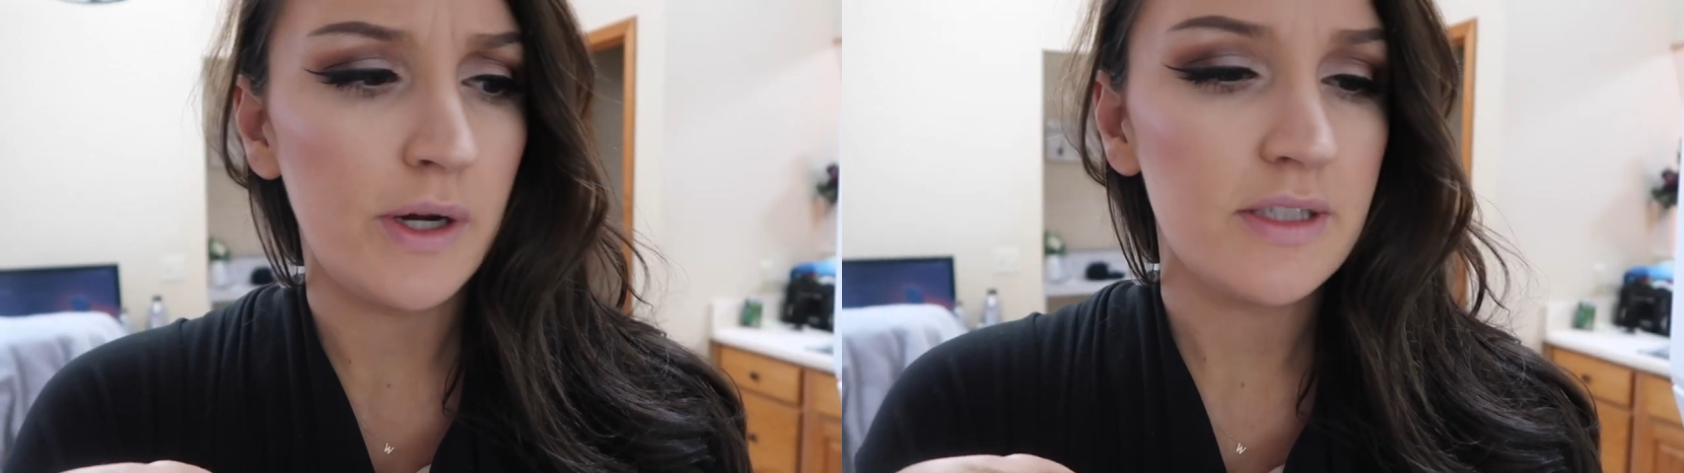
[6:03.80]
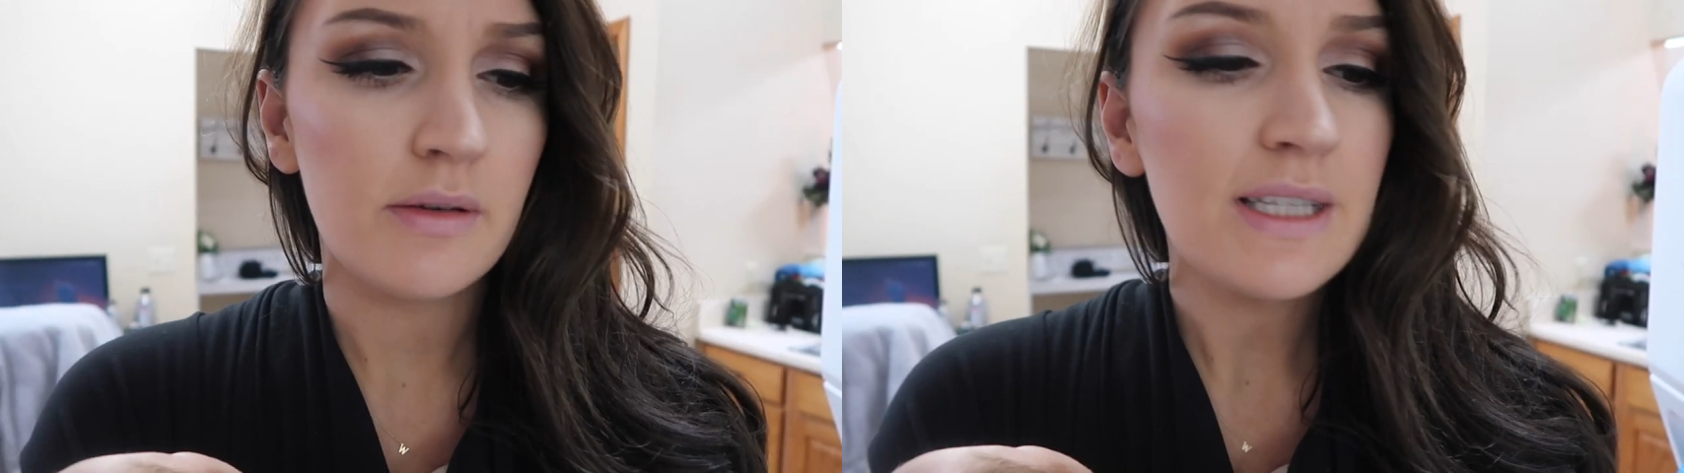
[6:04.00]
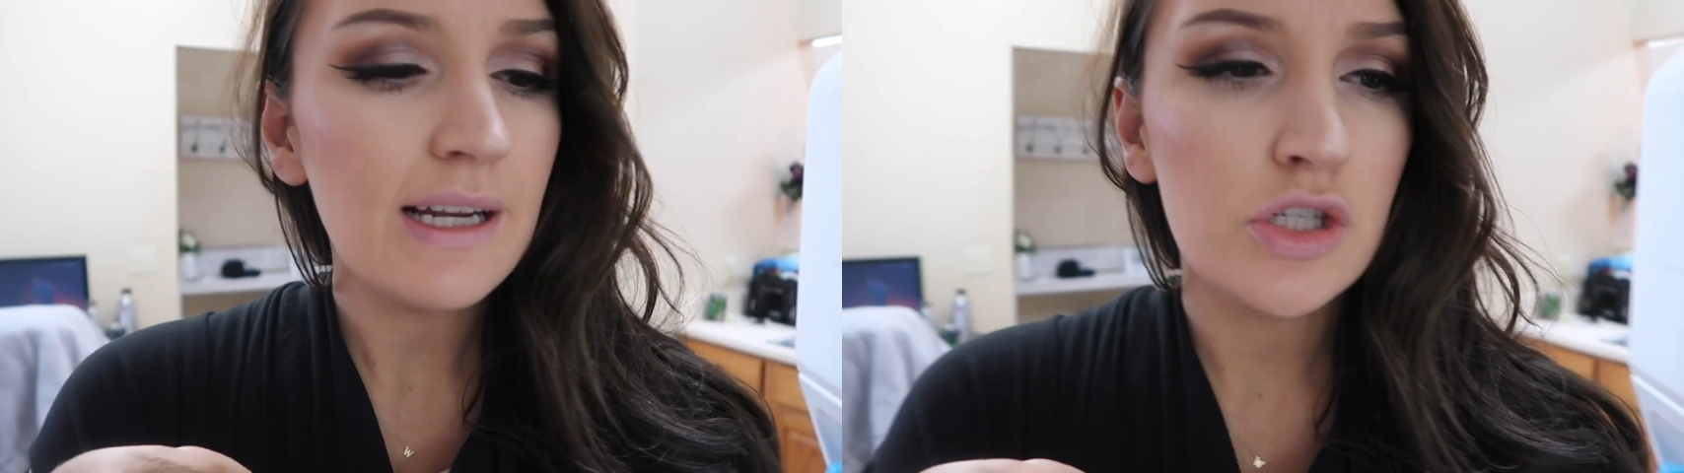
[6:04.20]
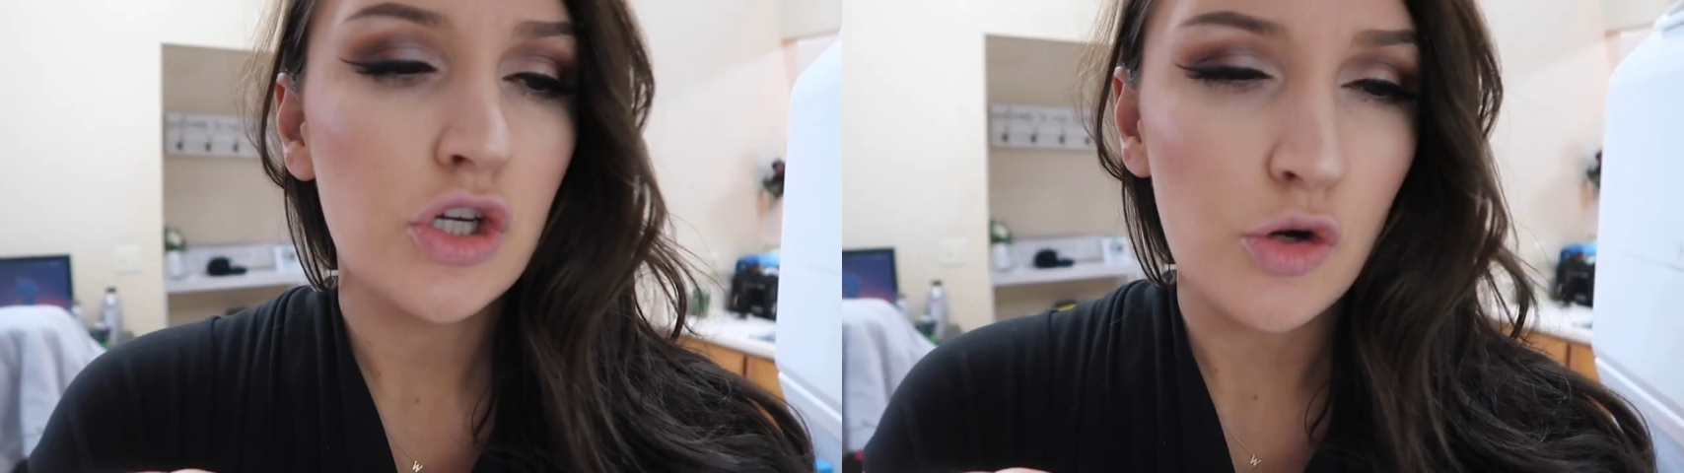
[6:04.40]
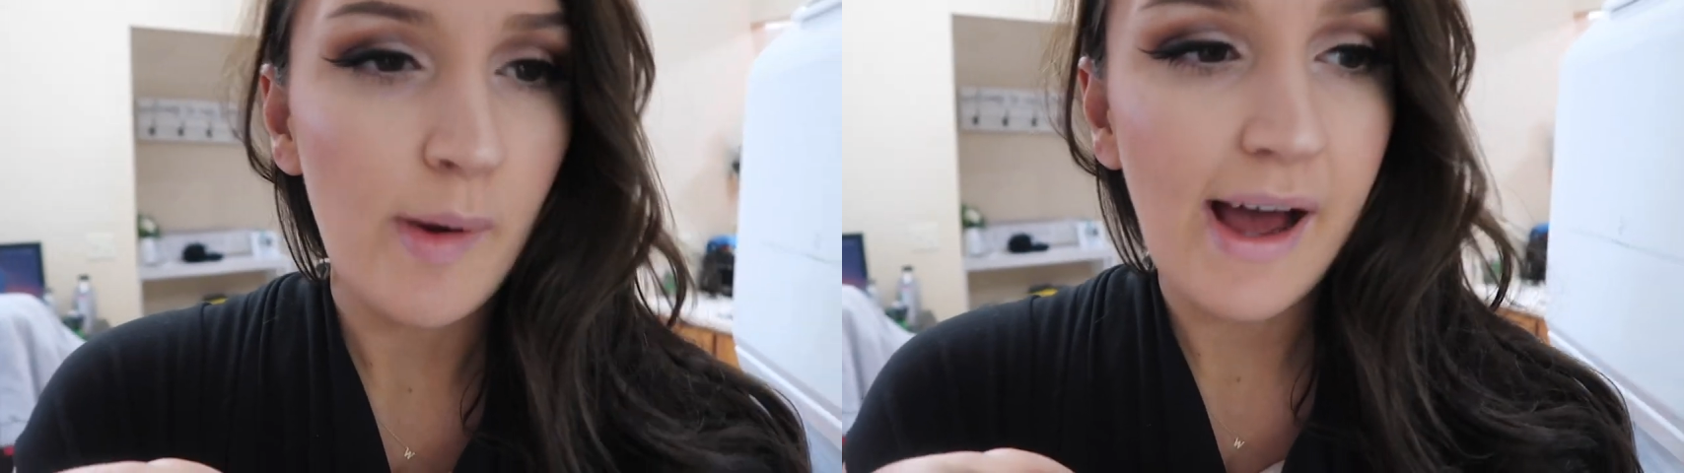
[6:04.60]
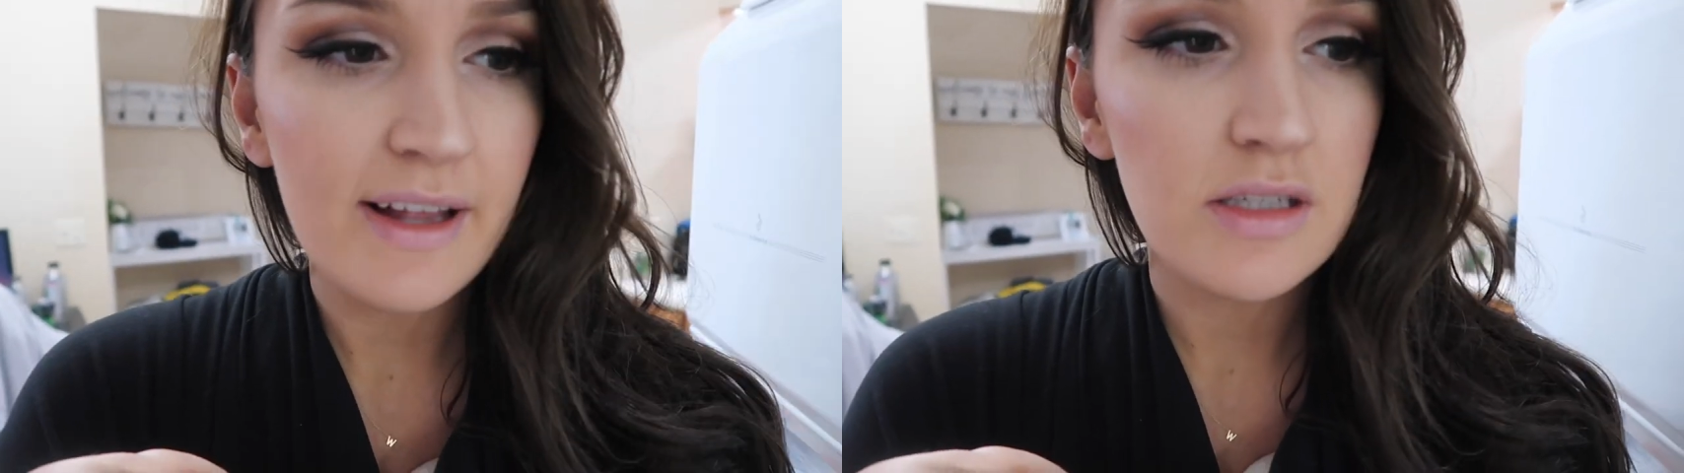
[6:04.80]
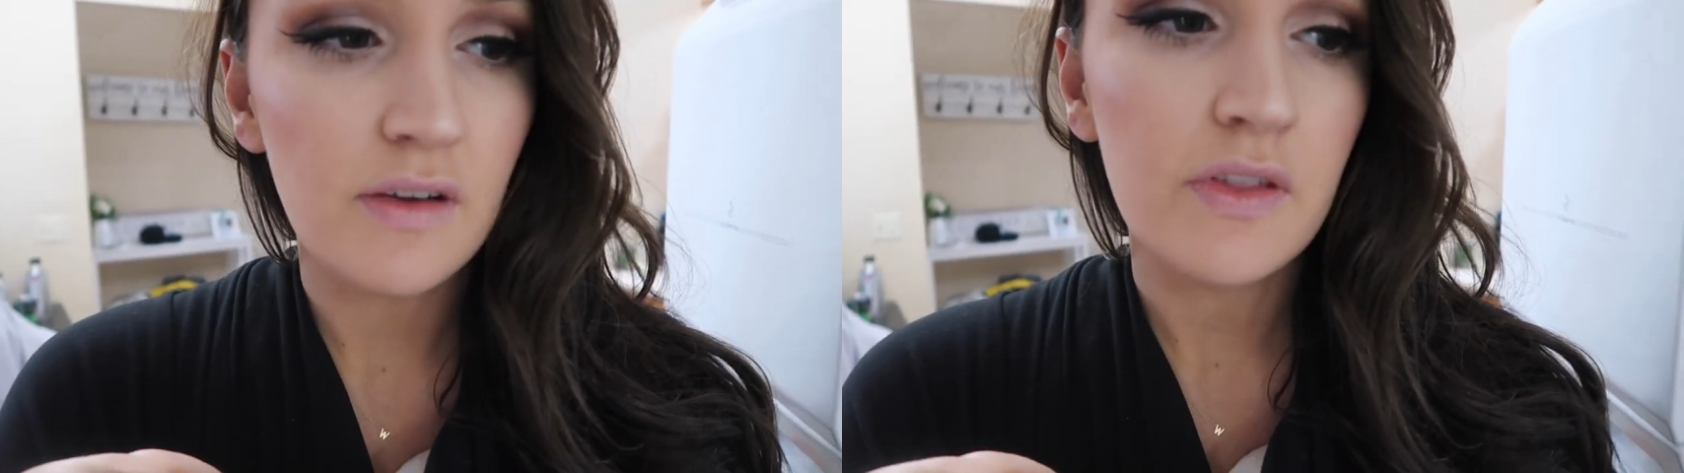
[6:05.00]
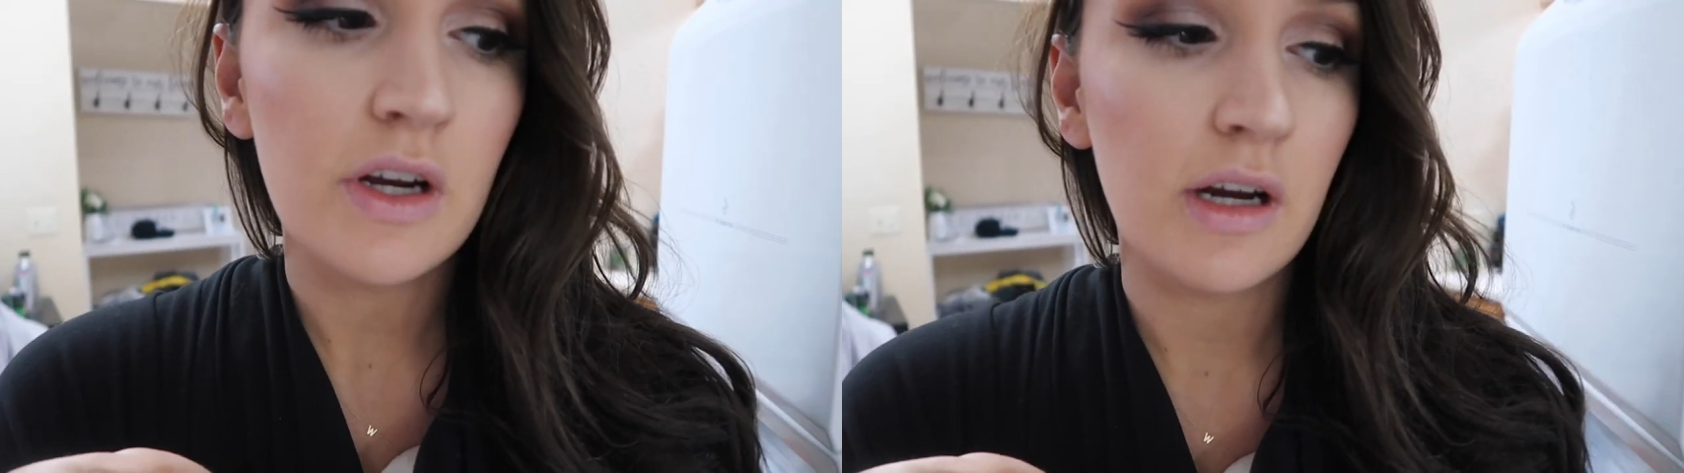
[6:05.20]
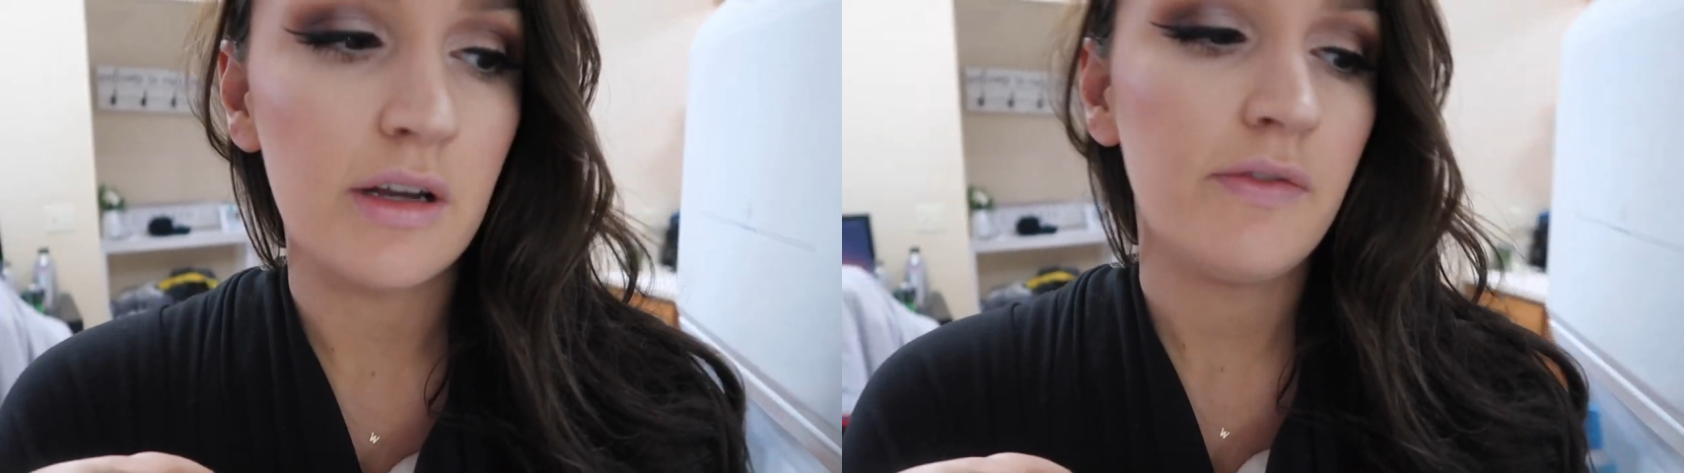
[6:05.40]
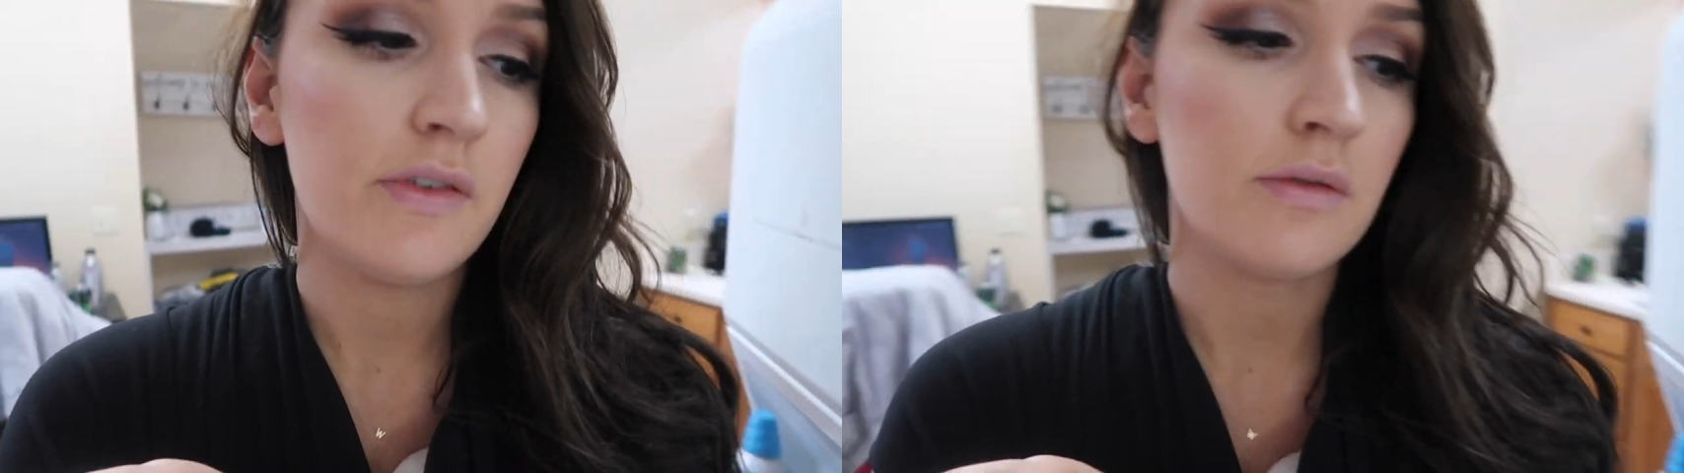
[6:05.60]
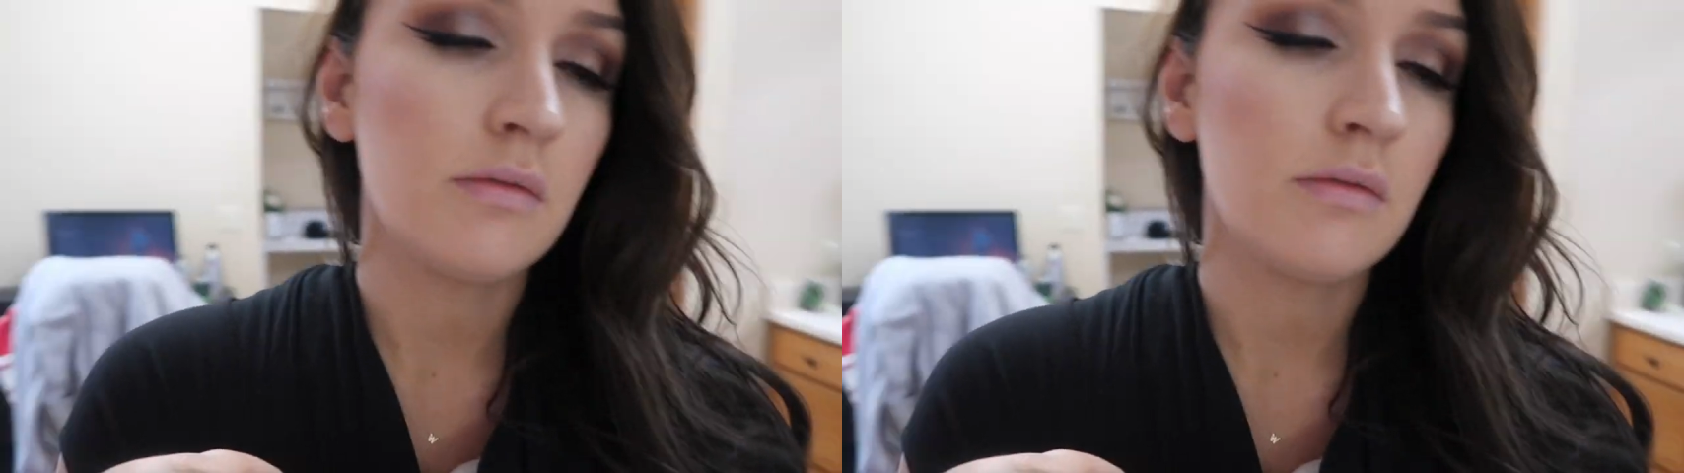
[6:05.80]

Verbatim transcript: points. So it's not too bad. So if